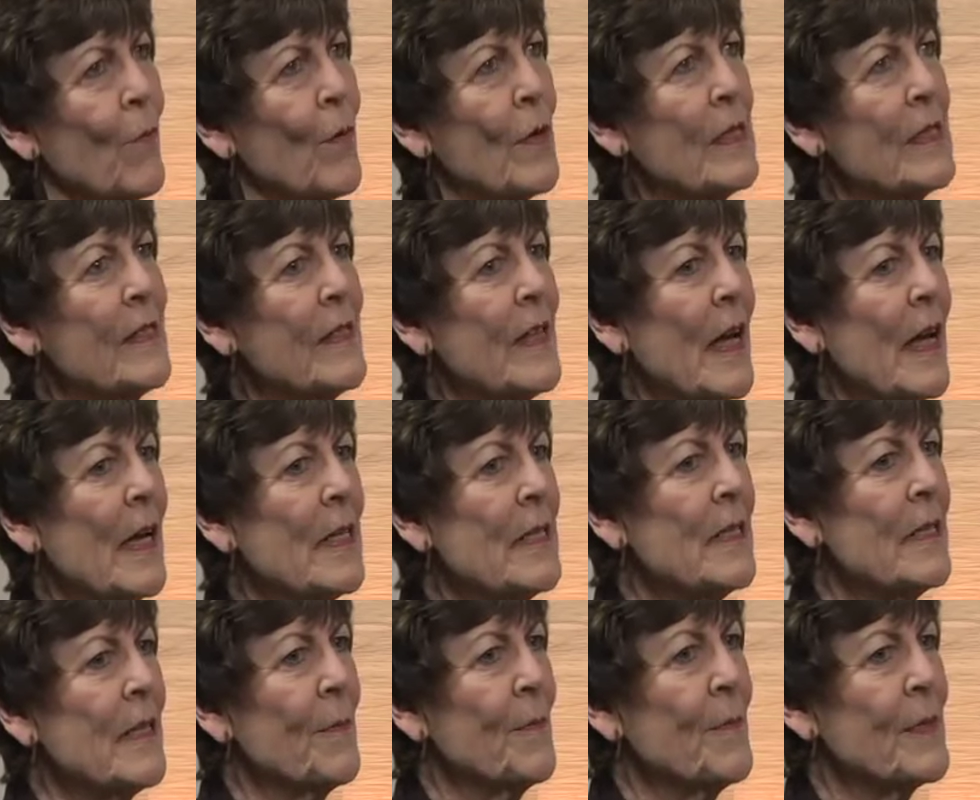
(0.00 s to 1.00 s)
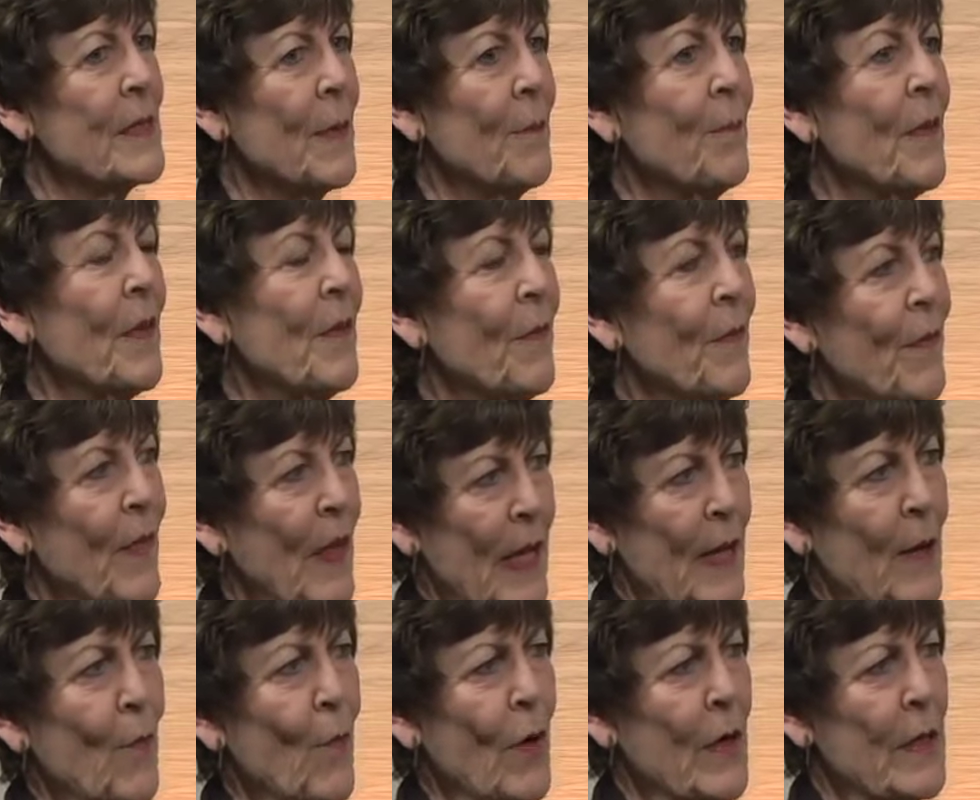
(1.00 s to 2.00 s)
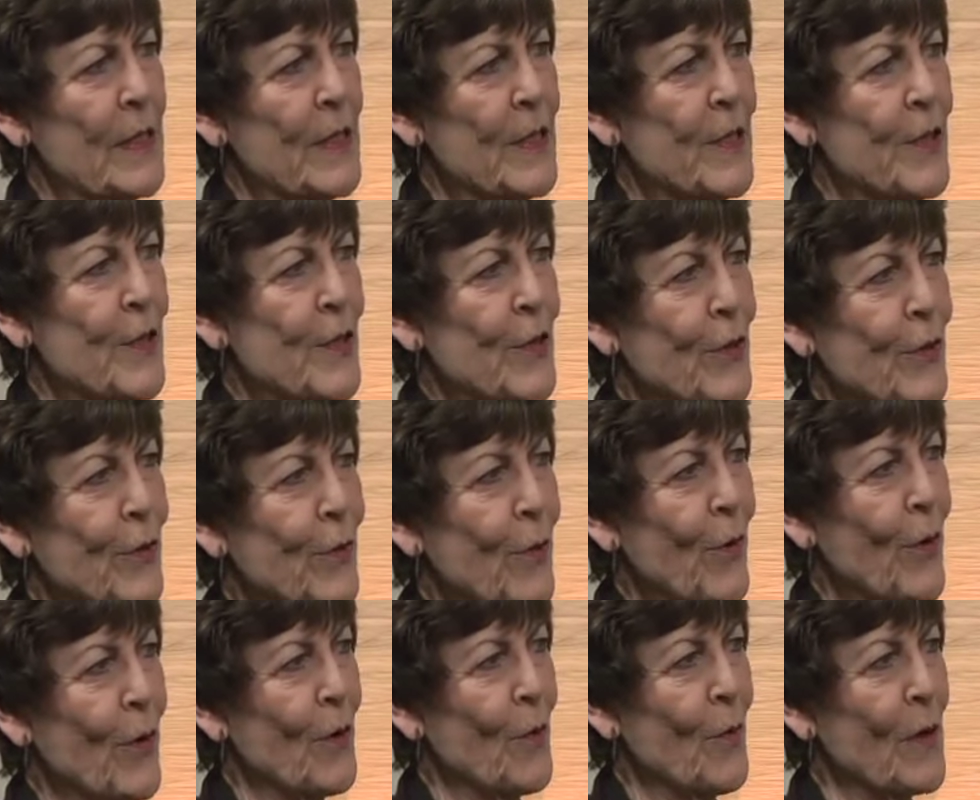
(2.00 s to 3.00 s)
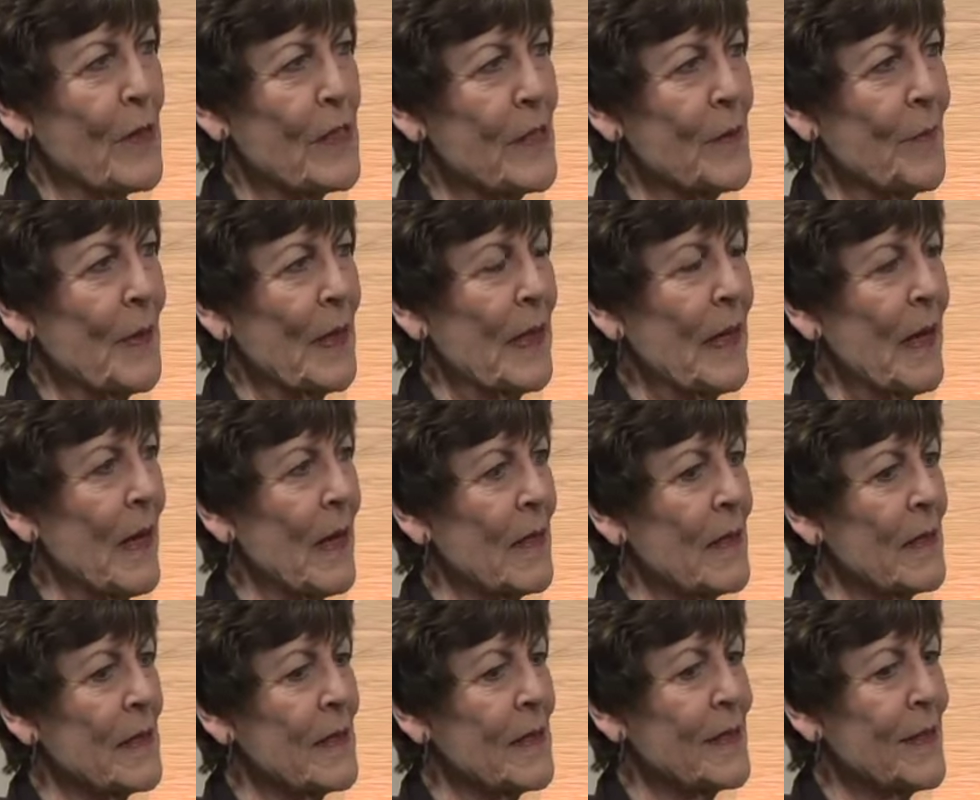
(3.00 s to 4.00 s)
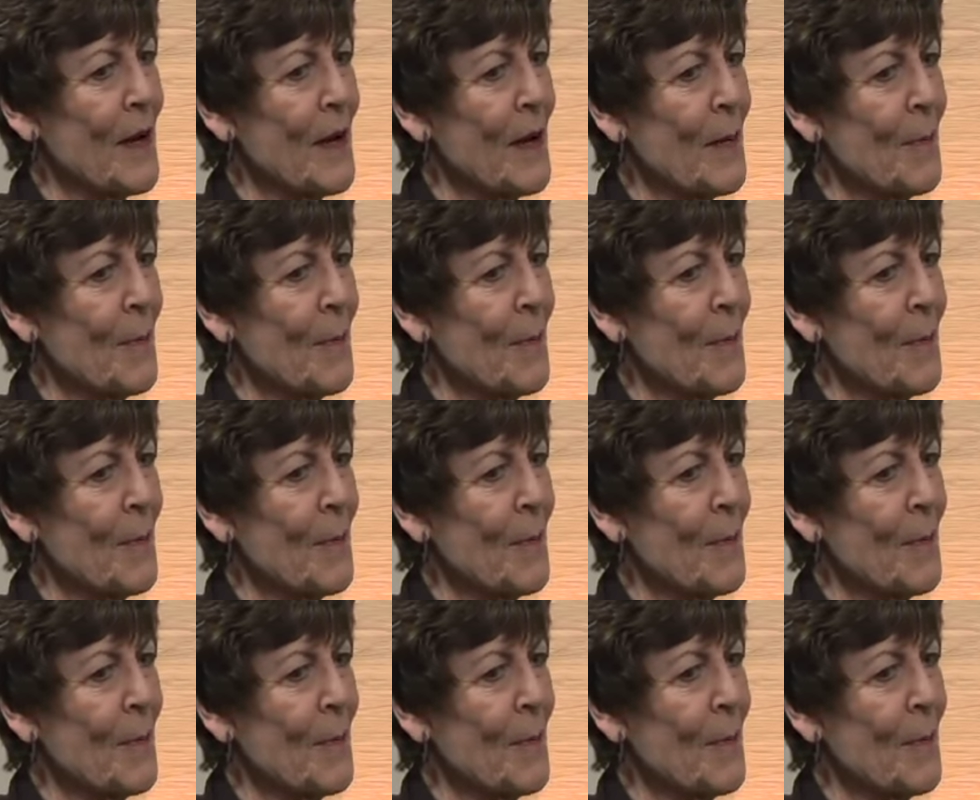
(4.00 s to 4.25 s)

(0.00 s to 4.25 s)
Was that something they wanted to do, or was it because